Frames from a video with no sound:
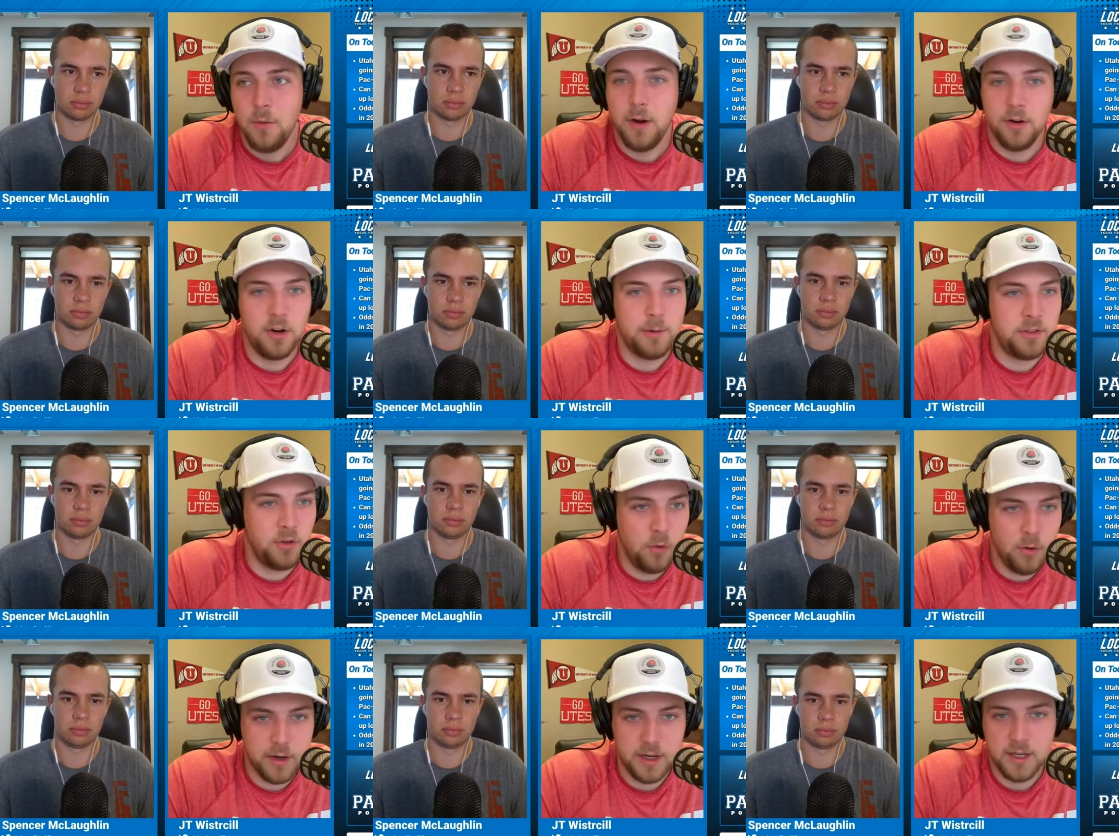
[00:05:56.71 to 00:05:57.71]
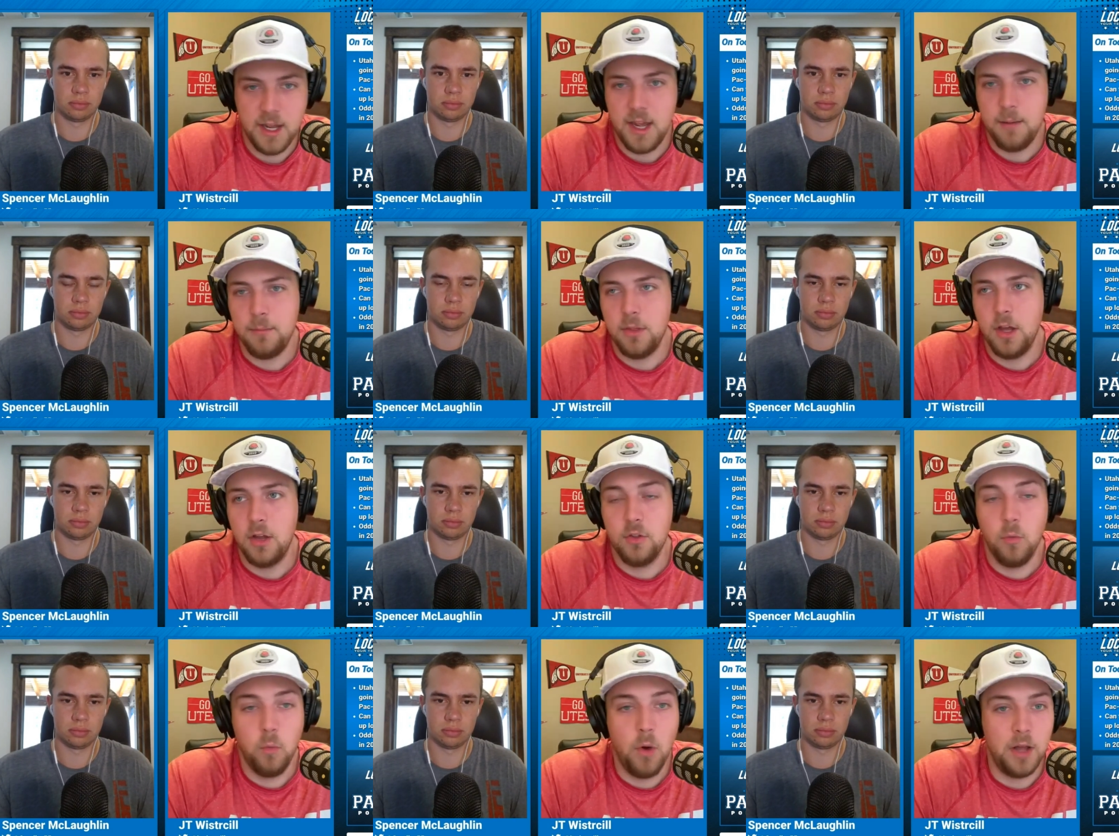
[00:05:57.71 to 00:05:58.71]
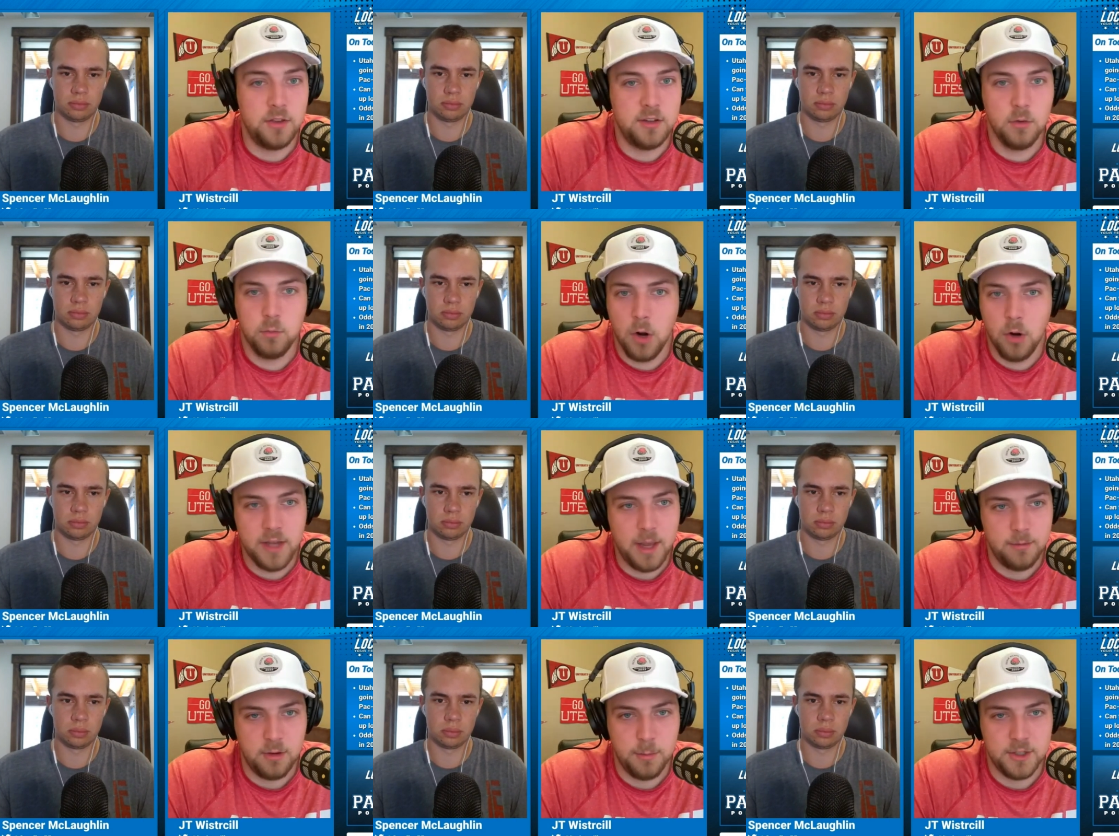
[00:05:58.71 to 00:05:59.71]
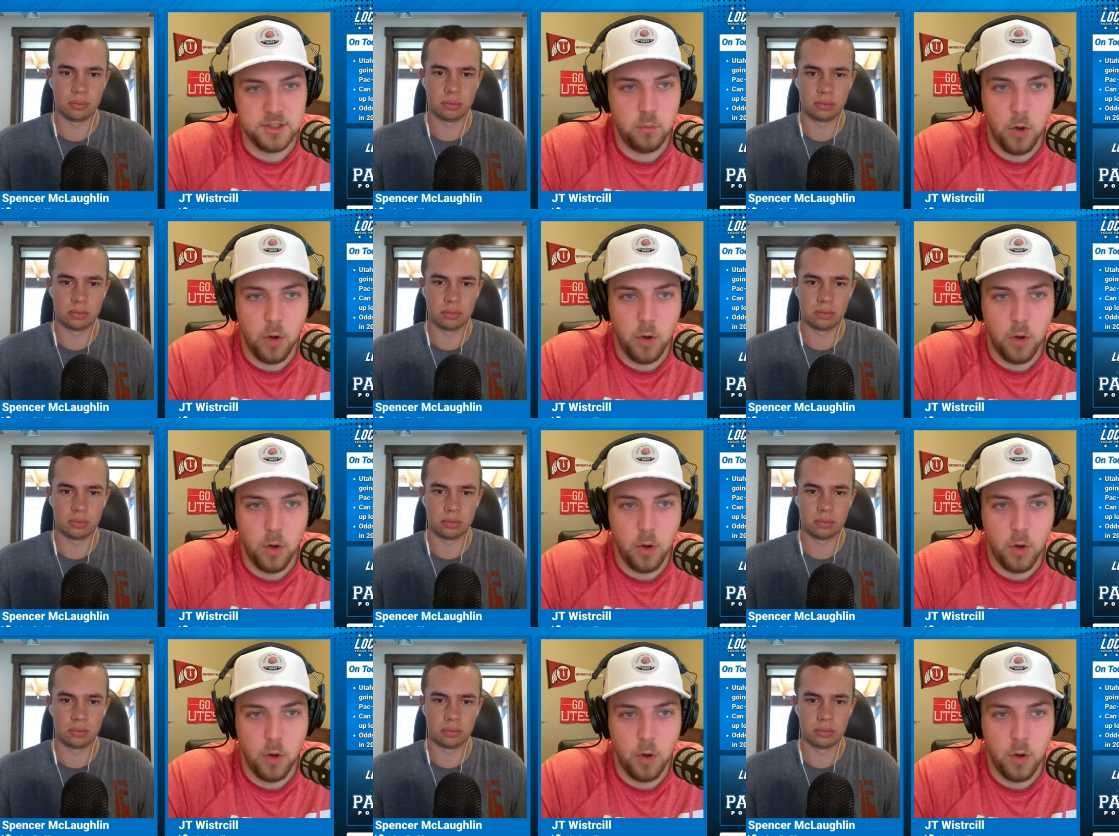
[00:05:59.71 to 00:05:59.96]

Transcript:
Speaker 1: We are talking about the Oregon game, so road games, especially